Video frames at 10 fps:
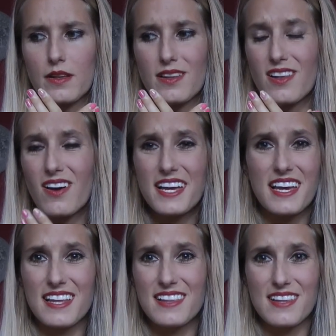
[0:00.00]

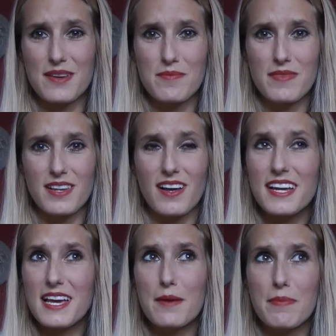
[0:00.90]
liking
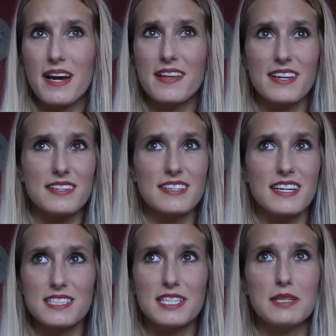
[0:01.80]
a band that's
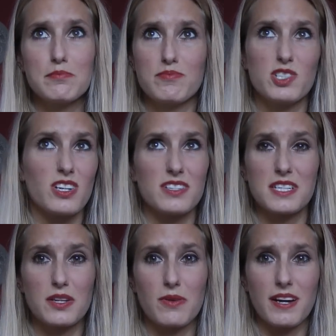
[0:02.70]
actually
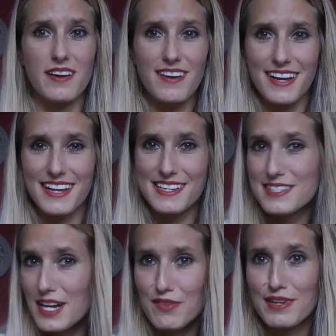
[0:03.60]
charting quite high,
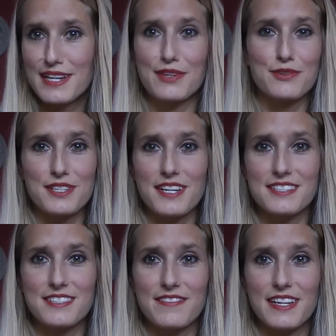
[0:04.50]
is that really
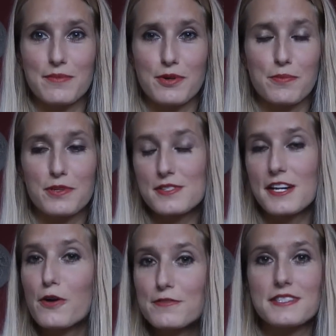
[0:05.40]
alternative anymore? Because
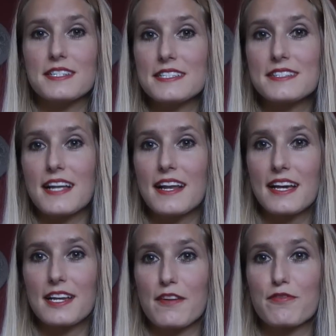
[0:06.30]
they're obviously
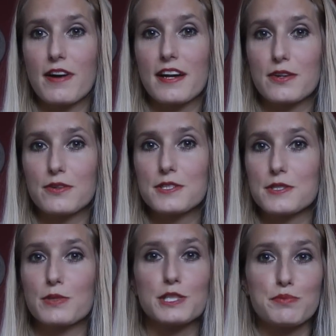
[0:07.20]
selling enough
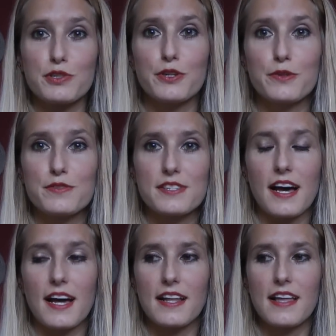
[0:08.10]
records, which proves
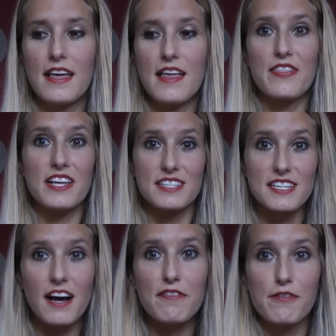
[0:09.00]
that there's
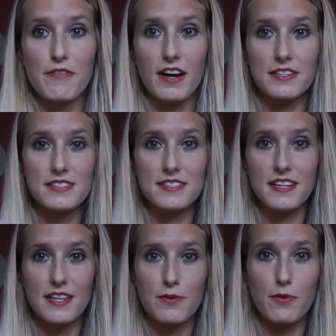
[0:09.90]
enough of us
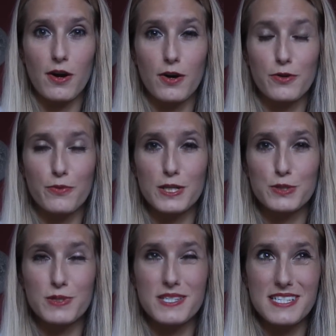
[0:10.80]
in the world
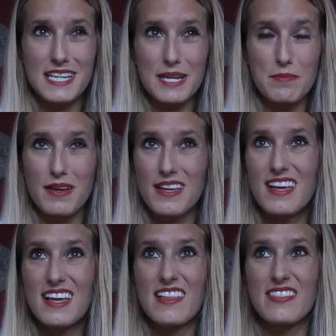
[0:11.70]
which would deem
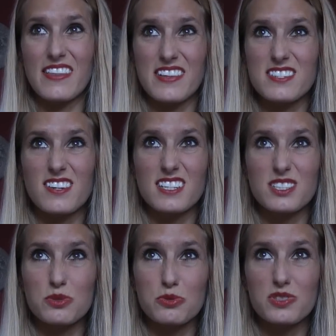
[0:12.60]
that the
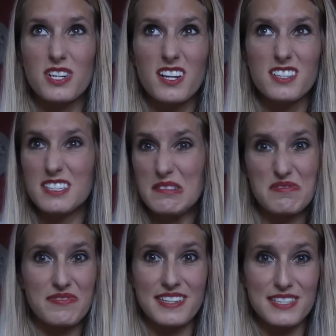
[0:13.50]
title alternative
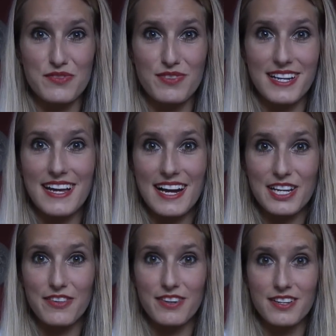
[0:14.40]
isn't really
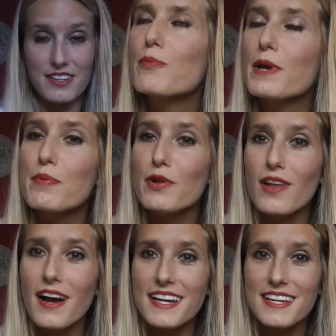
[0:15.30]
accurate. People
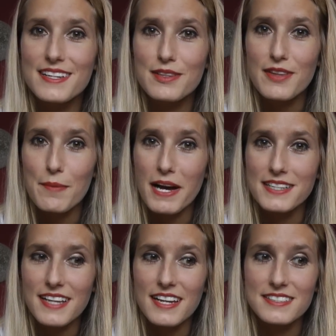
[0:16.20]
like their
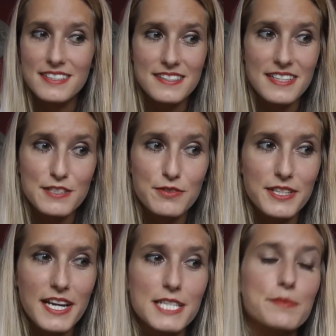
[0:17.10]
bands getting successful,
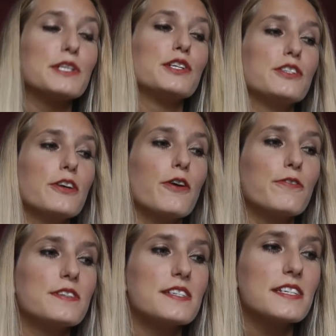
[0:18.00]
yes, but you do
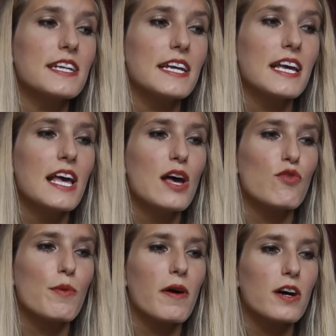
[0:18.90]
often see
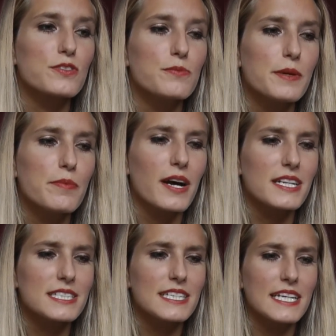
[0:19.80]
remarks from people
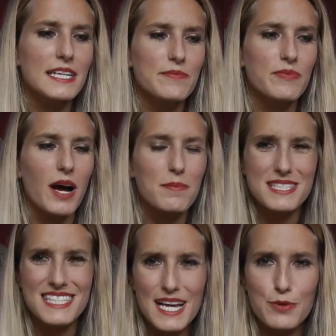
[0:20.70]
actually
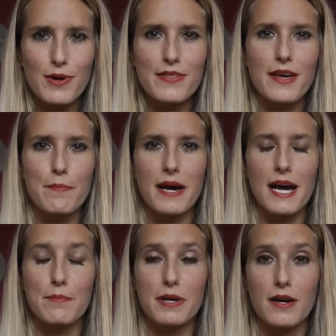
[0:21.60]
upset when their
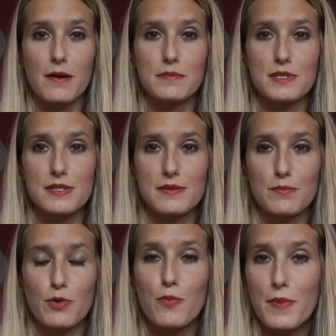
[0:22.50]
band becomes
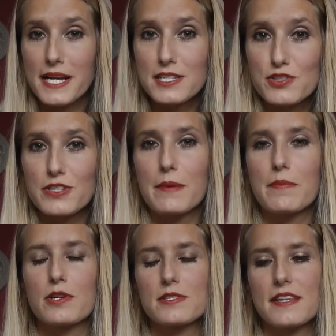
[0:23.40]
more mainstream
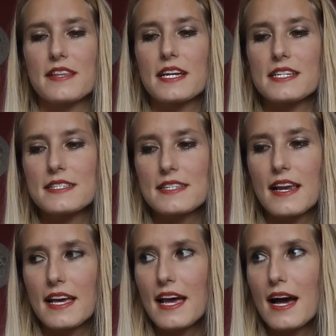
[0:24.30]
because they think it's
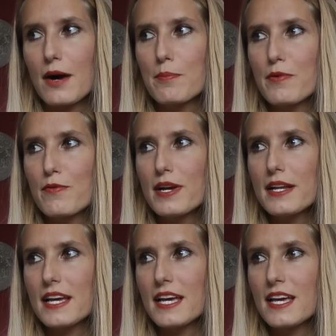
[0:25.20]
selling out. But
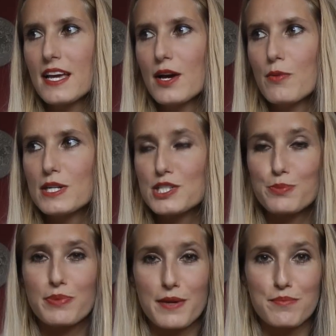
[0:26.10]
really, we
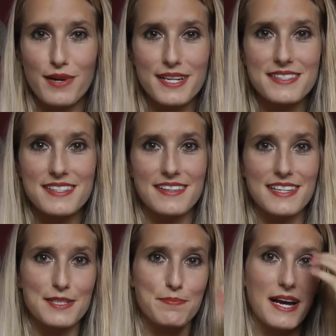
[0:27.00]
should be embracing
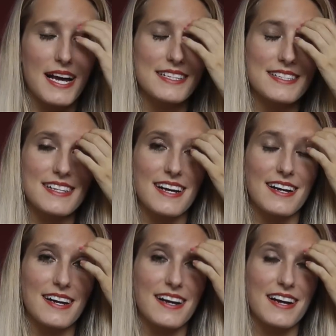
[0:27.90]
these bands that
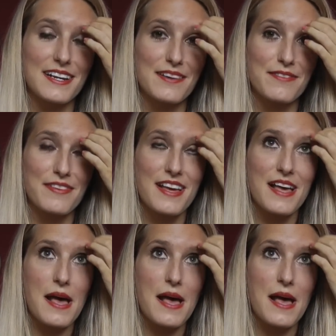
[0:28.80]
are kind of,